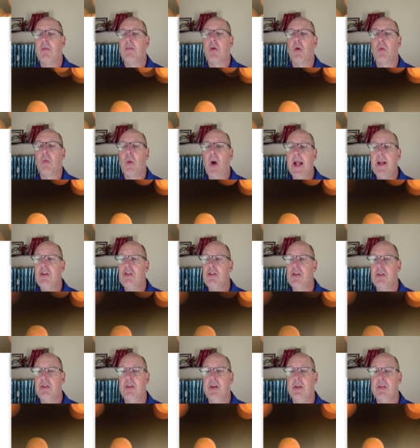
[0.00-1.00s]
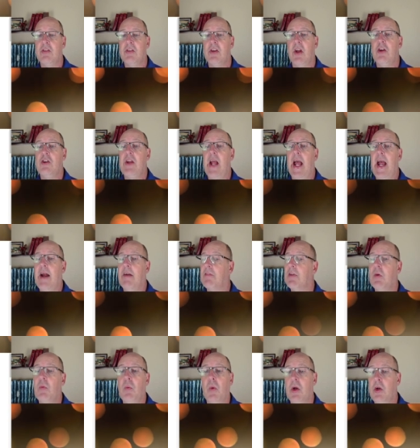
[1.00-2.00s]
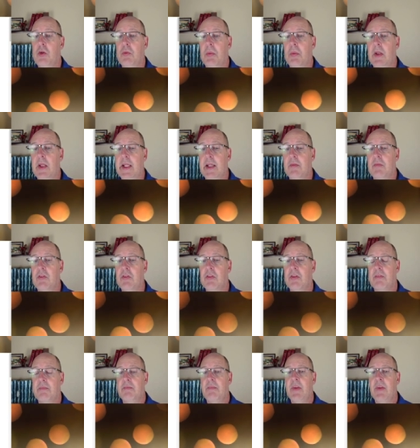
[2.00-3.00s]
for righteousness to everyone who believes.